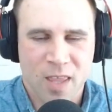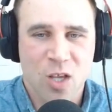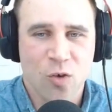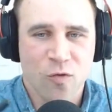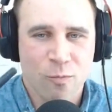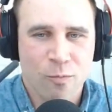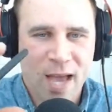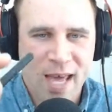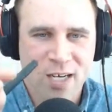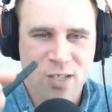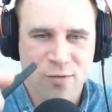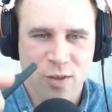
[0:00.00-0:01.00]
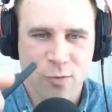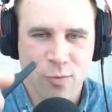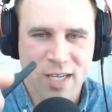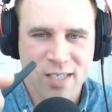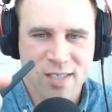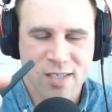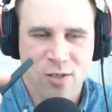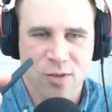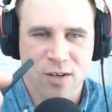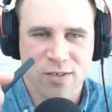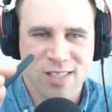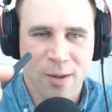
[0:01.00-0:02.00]
you've managed for the risk so
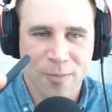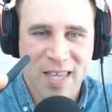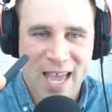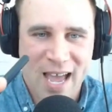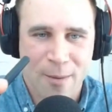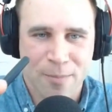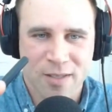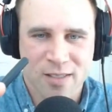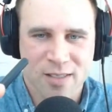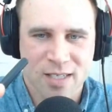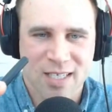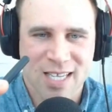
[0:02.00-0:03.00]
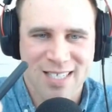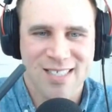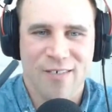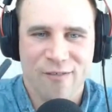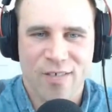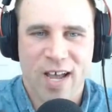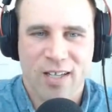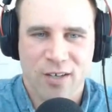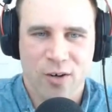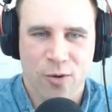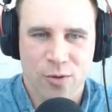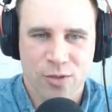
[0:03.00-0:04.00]
that if something happens, it doesn't
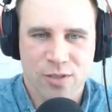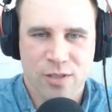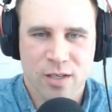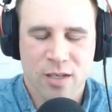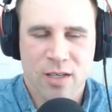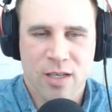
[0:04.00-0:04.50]
affect your goals.